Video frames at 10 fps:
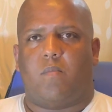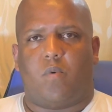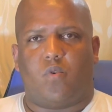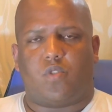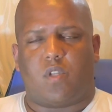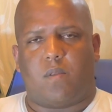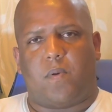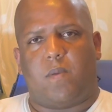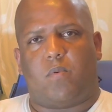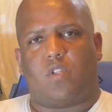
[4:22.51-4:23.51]
Most of the
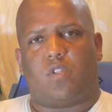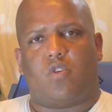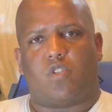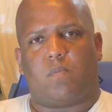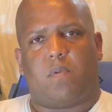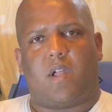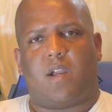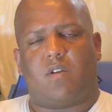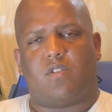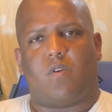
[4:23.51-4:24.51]
people that's your
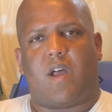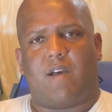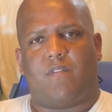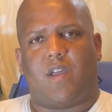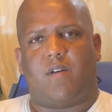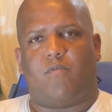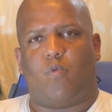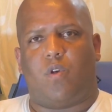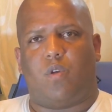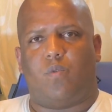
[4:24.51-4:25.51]
suppliers, they'll have that
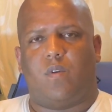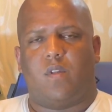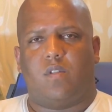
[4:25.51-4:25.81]
for you.